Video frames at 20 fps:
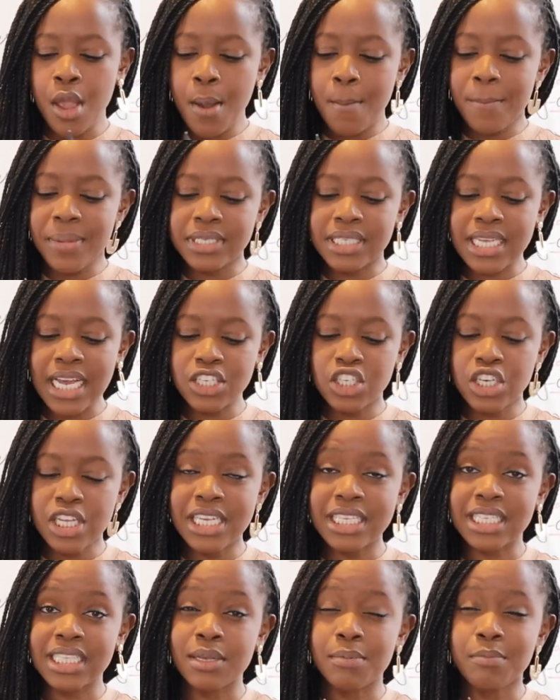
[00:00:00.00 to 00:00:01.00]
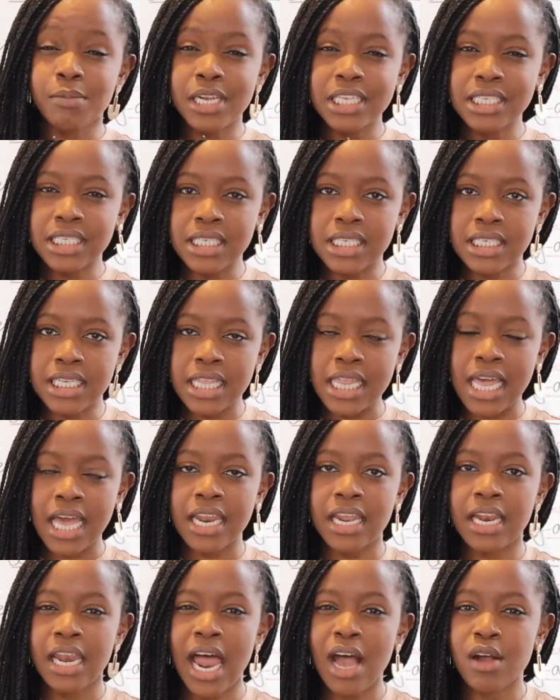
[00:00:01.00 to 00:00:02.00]
but it's actually his simplicity that
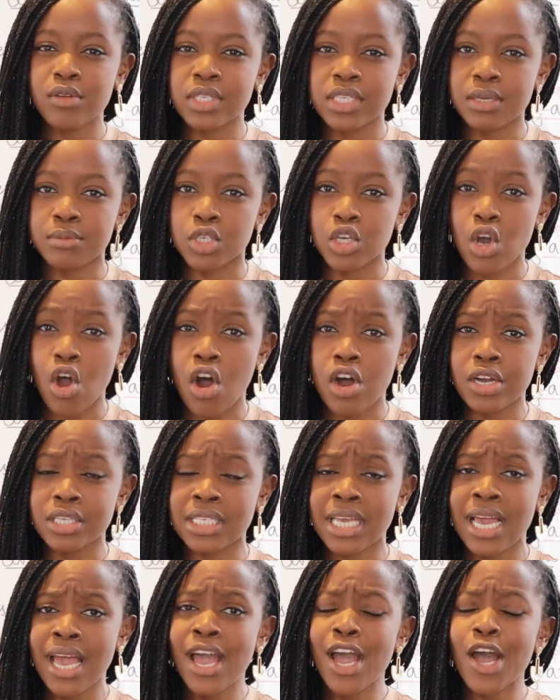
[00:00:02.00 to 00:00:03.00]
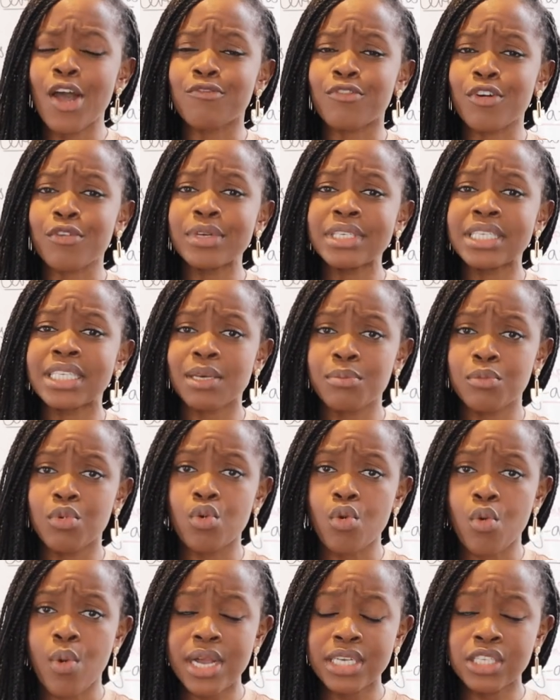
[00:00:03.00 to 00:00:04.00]
allows him to ask a very simple
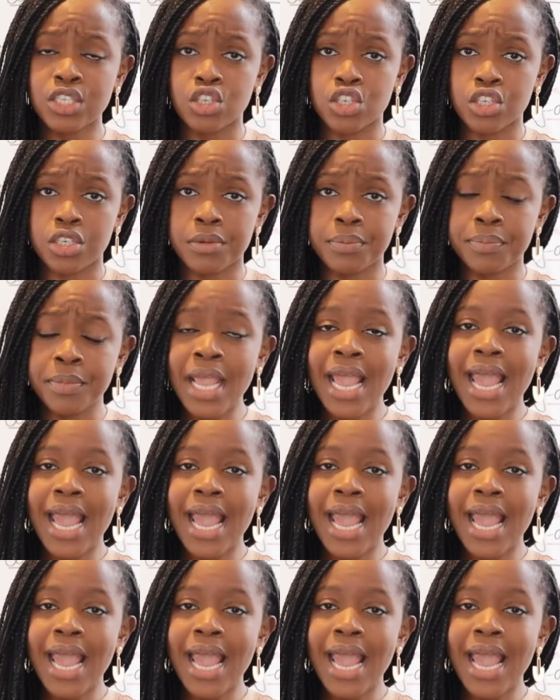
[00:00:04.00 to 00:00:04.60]
question.